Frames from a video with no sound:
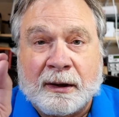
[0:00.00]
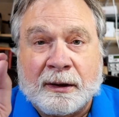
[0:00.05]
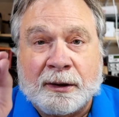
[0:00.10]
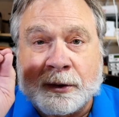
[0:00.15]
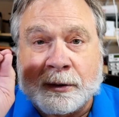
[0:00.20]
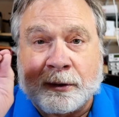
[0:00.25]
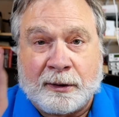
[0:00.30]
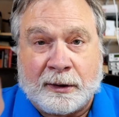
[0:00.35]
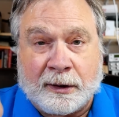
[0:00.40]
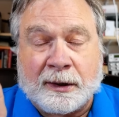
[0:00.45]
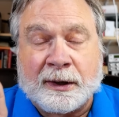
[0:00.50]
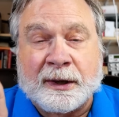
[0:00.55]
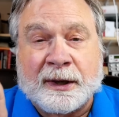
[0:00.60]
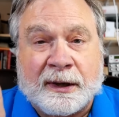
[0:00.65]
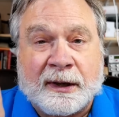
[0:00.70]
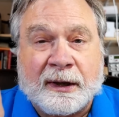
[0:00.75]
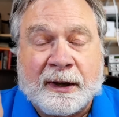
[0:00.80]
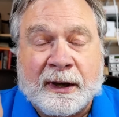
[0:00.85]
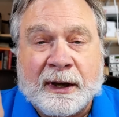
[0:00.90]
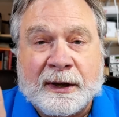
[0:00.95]
You're
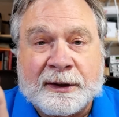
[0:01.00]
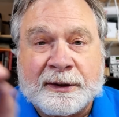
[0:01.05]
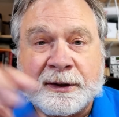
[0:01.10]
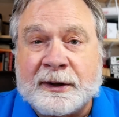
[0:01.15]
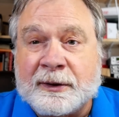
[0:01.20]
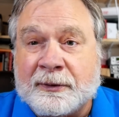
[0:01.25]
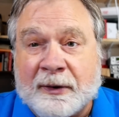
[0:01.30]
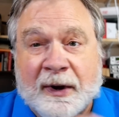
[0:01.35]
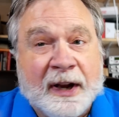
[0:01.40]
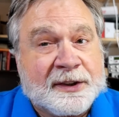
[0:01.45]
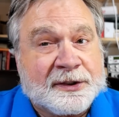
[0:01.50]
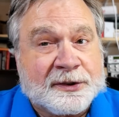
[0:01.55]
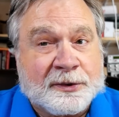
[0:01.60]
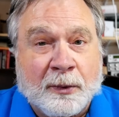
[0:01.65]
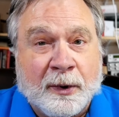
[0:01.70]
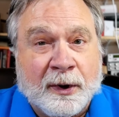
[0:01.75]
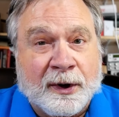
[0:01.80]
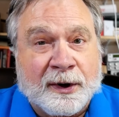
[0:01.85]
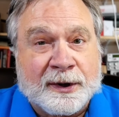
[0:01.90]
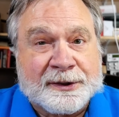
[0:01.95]
good. The device
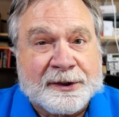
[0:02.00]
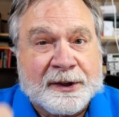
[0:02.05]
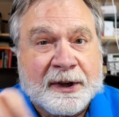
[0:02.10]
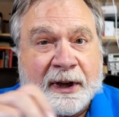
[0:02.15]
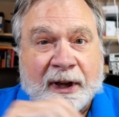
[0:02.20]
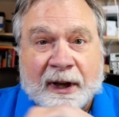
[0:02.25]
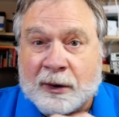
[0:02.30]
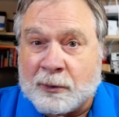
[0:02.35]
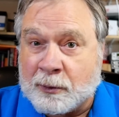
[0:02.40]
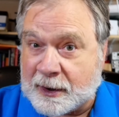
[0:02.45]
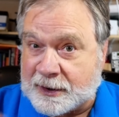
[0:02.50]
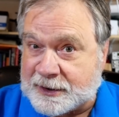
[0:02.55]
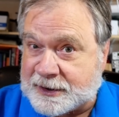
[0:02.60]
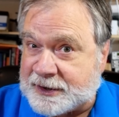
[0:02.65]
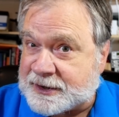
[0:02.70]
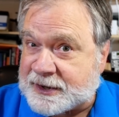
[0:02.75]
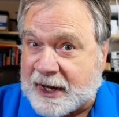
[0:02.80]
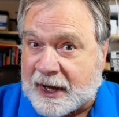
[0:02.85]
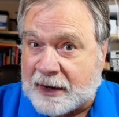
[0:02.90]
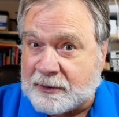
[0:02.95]
works. It works
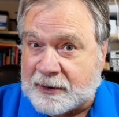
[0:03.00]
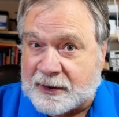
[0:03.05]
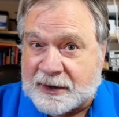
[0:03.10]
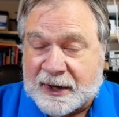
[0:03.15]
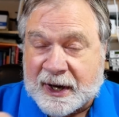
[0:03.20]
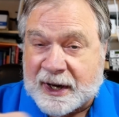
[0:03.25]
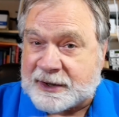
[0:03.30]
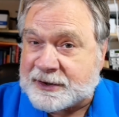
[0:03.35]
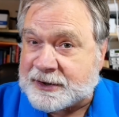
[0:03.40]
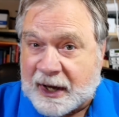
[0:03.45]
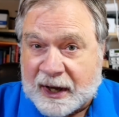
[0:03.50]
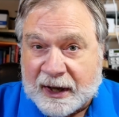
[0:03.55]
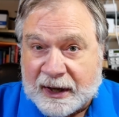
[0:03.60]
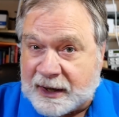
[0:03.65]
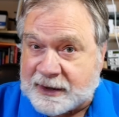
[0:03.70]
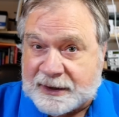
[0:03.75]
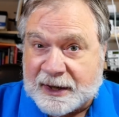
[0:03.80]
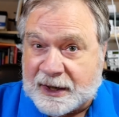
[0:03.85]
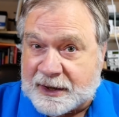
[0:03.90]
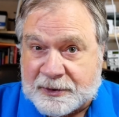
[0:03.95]
as advertised.
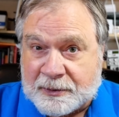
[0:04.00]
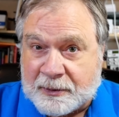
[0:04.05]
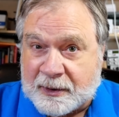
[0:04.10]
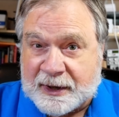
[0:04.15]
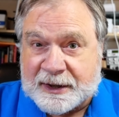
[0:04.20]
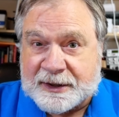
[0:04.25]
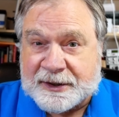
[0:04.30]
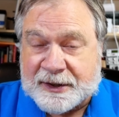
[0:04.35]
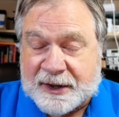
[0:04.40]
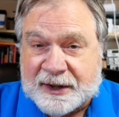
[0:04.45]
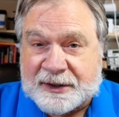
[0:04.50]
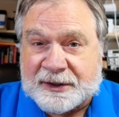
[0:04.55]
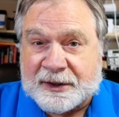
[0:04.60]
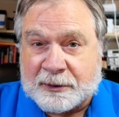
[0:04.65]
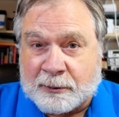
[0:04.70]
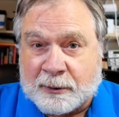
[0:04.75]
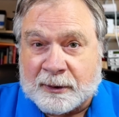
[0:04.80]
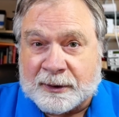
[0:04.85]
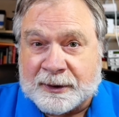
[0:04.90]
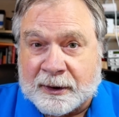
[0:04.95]
It does what it says
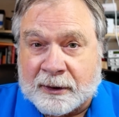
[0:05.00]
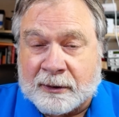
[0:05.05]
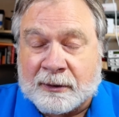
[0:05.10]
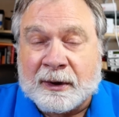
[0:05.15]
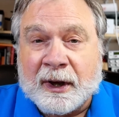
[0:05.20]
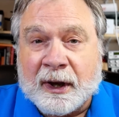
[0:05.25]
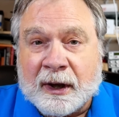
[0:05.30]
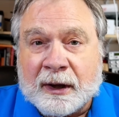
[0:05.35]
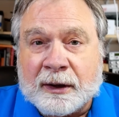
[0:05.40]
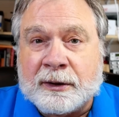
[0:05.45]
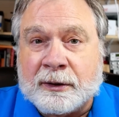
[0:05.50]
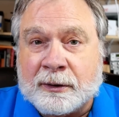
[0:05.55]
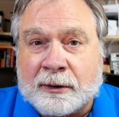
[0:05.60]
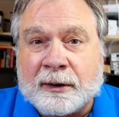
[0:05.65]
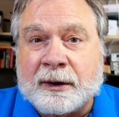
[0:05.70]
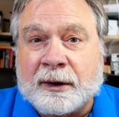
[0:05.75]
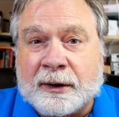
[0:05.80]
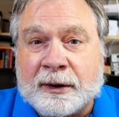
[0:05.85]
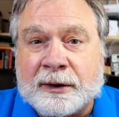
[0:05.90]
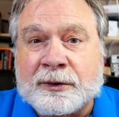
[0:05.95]
it will do. You
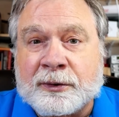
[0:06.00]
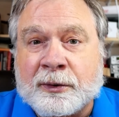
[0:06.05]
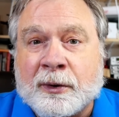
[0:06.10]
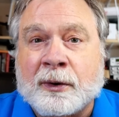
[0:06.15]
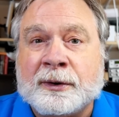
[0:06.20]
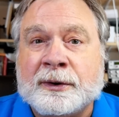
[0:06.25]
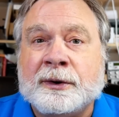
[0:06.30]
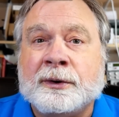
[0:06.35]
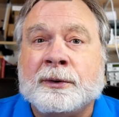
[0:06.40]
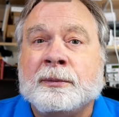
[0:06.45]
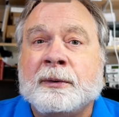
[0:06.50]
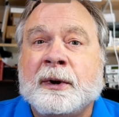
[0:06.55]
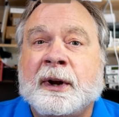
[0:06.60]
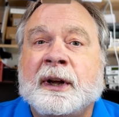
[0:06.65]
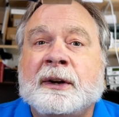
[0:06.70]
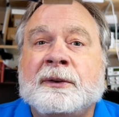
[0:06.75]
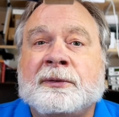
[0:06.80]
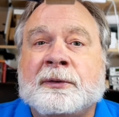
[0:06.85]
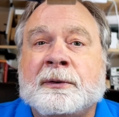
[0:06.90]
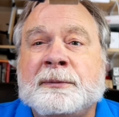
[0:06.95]
can control your
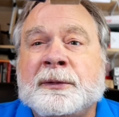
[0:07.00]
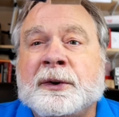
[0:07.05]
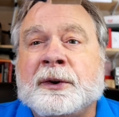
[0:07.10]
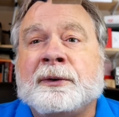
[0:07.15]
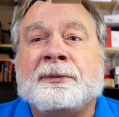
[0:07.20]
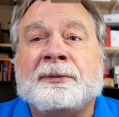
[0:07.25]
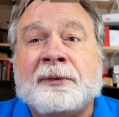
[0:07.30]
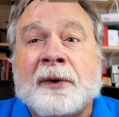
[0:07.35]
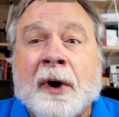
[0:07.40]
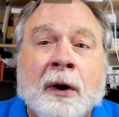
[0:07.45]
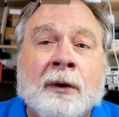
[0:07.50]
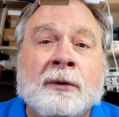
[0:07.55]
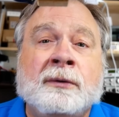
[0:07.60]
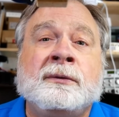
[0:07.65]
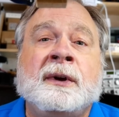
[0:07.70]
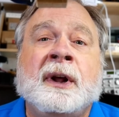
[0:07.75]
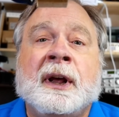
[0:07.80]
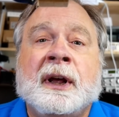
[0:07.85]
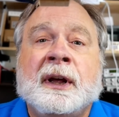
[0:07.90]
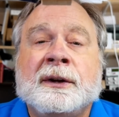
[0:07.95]
rig from your
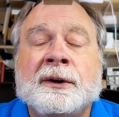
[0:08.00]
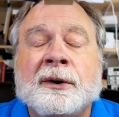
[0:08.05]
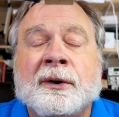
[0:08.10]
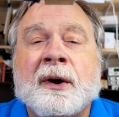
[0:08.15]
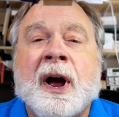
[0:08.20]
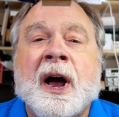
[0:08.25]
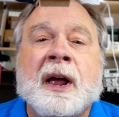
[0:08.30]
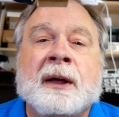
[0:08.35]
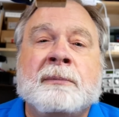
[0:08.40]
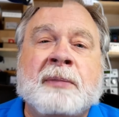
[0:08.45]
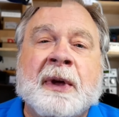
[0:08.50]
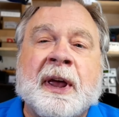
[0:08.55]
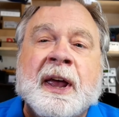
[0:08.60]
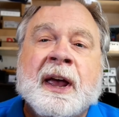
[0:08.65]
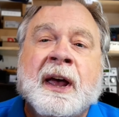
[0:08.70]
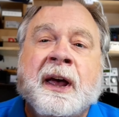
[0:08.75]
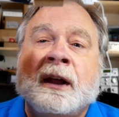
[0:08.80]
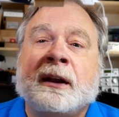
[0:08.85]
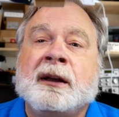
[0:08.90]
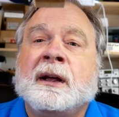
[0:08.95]
phone, your
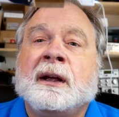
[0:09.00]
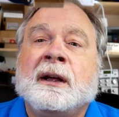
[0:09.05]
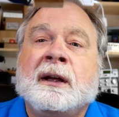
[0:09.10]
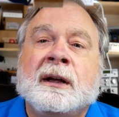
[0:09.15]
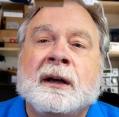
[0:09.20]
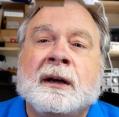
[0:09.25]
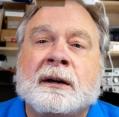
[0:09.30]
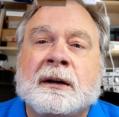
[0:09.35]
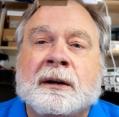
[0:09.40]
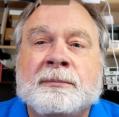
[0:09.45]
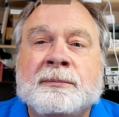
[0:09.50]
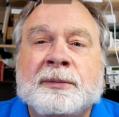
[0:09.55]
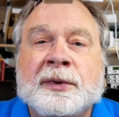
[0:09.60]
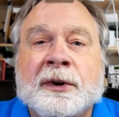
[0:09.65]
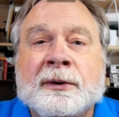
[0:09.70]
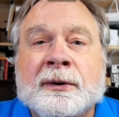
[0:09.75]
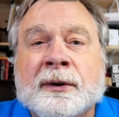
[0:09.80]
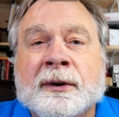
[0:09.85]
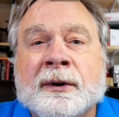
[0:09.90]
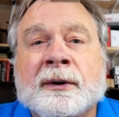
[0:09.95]
iPad, a
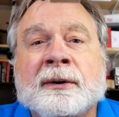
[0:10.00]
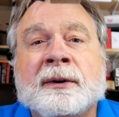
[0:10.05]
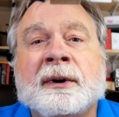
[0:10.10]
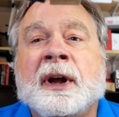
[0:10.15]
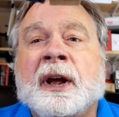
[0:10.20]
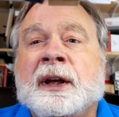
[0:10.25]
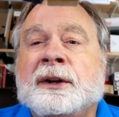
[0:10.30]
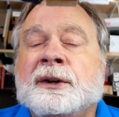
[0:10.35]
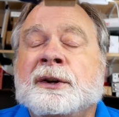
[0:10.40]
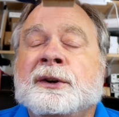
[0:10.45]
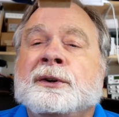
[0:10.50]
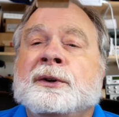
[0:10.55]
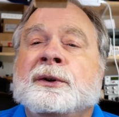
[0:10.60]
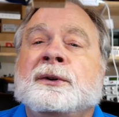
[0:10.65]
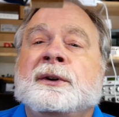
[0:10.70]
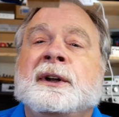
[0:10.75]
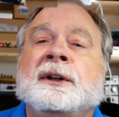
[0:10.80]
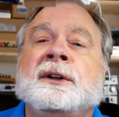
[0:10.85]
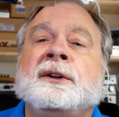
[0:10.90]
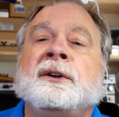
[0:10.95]
computer. You can do
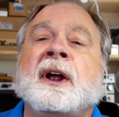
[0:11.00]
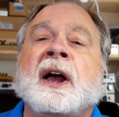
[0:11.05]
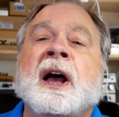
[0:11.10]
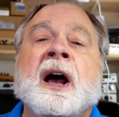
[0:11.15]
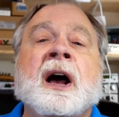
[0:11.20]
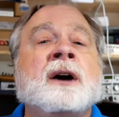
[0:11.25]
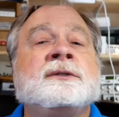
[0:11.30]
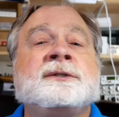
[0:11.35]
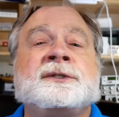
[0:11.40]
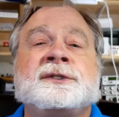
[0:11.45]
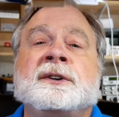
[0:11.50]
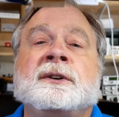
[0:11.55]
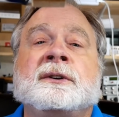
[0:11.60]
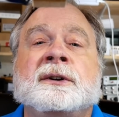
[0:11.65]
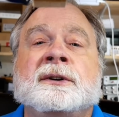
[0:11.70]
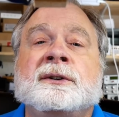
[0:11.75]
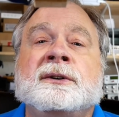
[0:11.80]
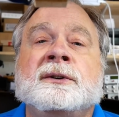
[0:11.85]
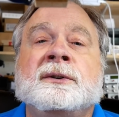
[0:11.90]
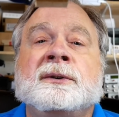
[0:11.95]
it in your house. You
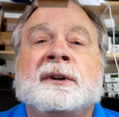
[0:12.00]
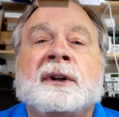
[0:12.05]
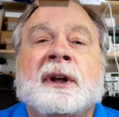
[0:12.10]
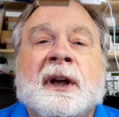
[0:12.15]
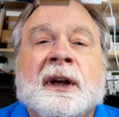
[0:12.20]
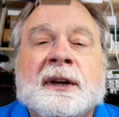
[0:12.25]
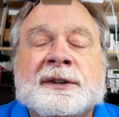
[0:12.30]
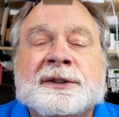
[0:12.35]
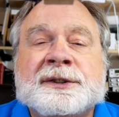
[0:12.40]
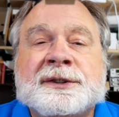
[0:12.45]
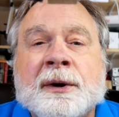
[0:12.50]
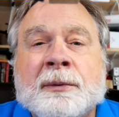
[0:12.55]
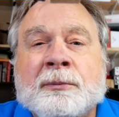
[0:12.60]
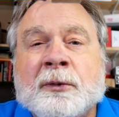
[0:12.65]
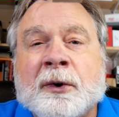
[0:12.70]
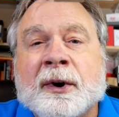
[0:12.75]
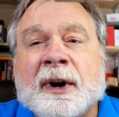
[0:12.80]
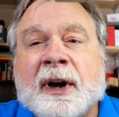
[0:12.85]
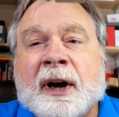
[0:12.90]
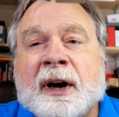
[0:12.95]
can do it
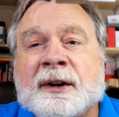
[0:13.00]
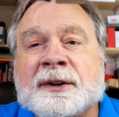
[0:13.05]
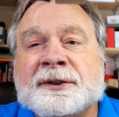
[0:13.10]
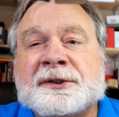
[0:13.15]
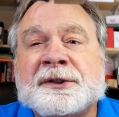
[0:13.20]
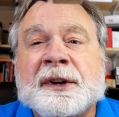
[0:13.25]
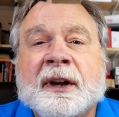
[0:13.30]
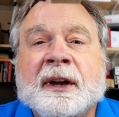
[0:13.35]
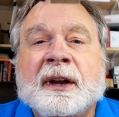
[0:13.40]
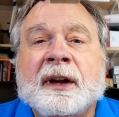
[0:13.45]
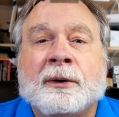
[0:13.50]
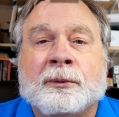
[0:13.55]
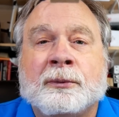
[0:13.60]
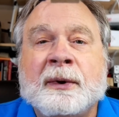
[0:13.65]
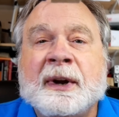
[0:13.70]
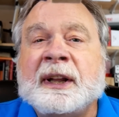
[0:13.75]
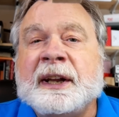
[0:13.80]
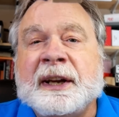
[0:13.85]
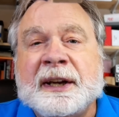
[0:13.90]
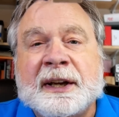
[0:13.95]
somewhere else. It
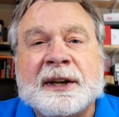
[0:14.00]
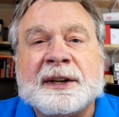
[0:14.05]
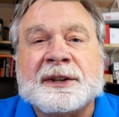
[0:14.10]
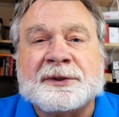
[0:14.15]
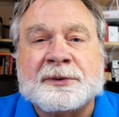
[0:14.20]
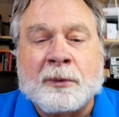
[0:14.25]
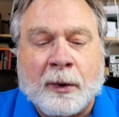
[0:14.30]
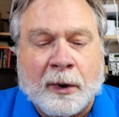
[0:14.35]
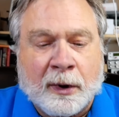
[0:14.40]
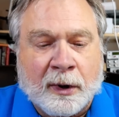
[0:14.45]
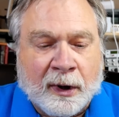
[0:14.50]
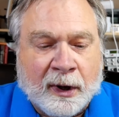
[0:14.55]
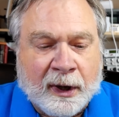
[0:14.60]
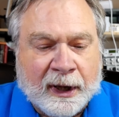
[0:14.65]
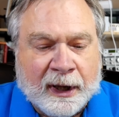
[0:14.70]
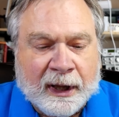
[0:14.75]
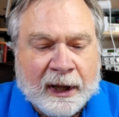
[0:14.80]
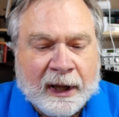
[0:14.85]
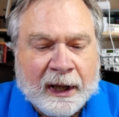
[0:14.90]
really does work.